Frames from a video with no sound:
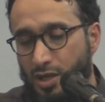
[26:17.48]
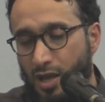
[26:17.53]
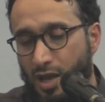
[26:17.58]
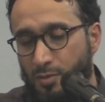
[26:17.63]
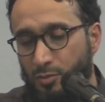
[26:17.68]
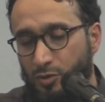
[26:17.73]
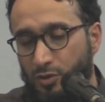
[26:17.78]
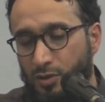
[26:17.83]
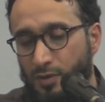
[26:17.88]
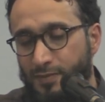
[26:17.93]

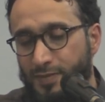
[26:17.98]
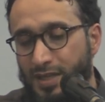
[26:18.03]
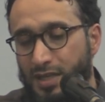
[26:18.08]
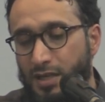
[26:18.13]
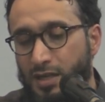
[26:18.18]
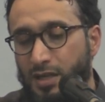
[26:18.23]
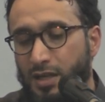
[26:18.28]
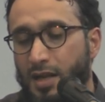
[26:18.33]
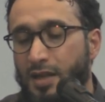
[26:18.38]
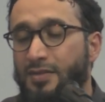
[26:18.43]
she
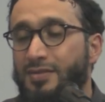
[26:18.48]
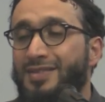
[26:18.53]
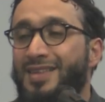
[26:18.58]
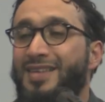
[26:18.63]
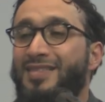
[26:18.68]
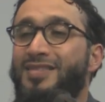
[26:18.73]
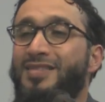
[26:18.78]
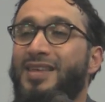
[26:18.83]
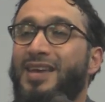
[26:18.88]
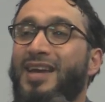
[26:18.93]
camel,
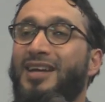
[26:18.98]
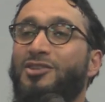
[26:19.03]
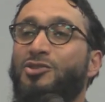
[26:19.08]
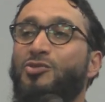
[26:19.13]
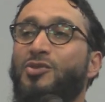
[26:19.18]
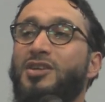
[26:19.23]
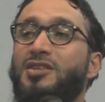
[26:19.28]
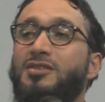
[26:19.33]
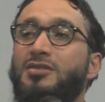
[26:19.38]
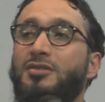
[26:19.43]
and then
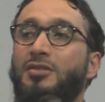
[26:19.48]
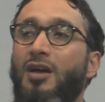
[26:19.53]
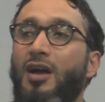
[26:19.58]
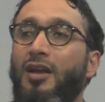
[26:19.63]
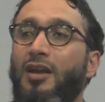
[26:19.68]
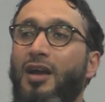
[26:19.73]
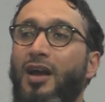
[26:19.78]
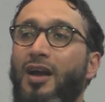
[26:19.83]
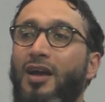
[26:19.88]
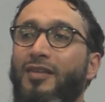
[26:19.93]
they addressed
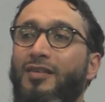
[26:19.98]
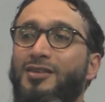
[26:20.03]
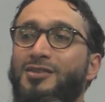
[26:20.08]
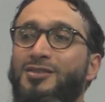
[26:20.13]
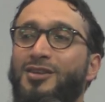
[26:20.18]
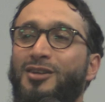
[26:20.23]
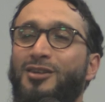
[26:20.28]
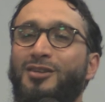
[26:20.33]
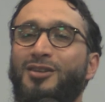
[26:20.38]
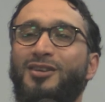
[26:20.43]
Saleh.
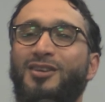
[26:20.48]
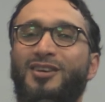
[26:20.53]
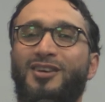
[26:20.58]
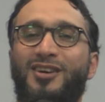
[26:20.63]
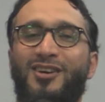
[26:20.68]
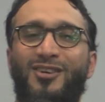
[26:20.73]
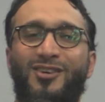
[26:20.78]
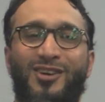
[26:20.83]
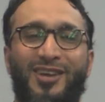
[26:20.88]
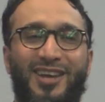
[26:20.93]
They said,
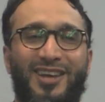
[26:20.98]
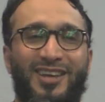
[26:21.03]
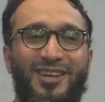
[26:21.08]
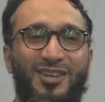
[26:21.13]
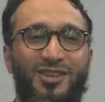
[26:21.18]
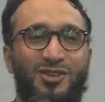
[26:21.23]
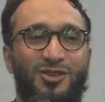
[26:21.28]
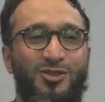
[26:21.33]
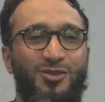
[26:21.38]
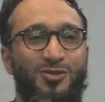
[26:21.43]

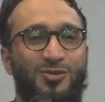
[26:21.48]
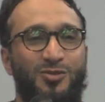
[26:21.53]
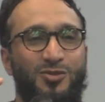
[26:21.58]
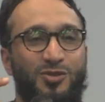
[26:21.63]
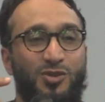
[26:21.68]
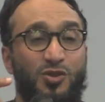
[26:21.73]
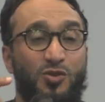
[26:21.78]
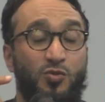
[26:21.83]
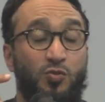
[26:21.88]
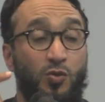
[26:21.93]
okay,
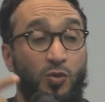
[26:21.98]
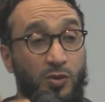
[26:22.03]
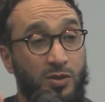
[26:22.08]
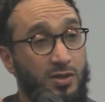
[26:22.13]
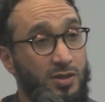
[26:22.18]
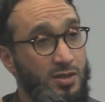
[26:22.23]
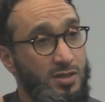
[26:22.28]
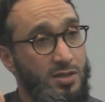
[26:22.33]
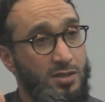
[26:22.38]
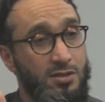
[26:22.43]
you
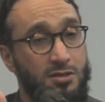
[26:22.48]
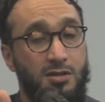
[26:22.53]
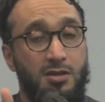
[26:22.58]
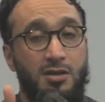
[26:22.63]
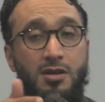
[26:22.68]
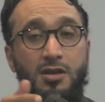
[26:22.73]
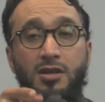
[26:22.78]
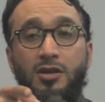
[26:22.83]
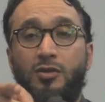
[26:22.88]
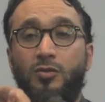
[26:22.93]
warned
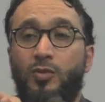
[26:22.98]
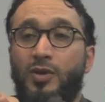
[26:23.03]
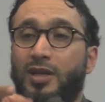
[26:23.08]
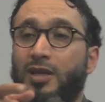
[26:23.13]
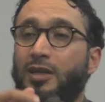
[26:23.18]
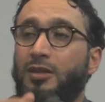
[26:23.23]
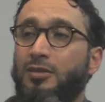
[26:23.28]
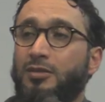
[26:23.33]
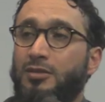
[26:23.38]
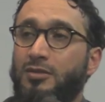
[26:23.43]
us,
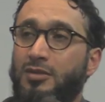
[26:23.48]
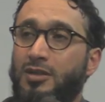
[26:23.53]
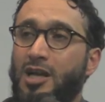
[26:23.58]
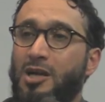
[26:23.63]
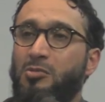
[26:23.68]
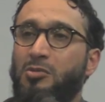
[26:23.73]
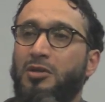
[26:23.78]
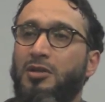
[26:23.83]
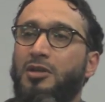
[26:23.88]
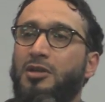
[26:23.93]
we killed
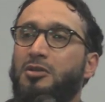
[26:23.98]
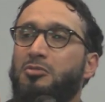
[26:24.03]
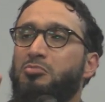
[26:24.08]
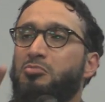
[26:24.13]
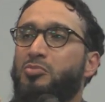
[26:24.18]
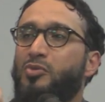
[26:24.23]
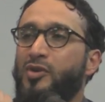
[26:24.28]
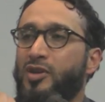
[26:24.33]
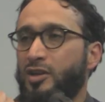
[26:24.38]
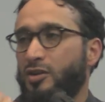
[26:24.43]
your camel,
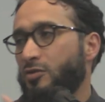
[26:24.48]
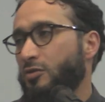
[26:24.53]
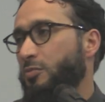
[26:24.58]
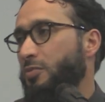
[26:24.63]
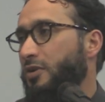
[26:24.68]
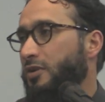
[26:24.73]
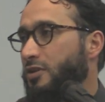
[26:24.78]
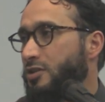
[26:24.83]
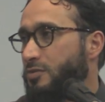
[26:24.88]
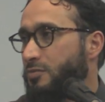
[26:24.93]
bring
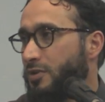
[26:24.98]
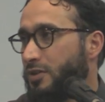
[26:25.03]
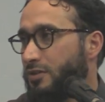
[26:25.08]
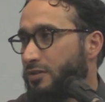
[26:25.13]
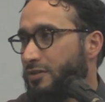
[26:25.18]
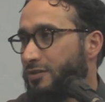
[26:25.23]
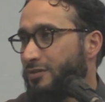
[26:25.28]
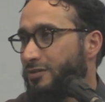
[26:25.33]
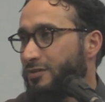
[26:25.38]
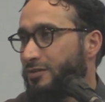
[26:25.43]
your
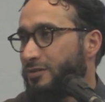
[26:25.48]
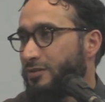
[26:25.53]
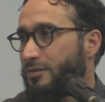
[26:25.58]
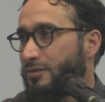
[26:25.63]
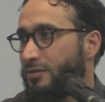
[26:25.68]
punishment.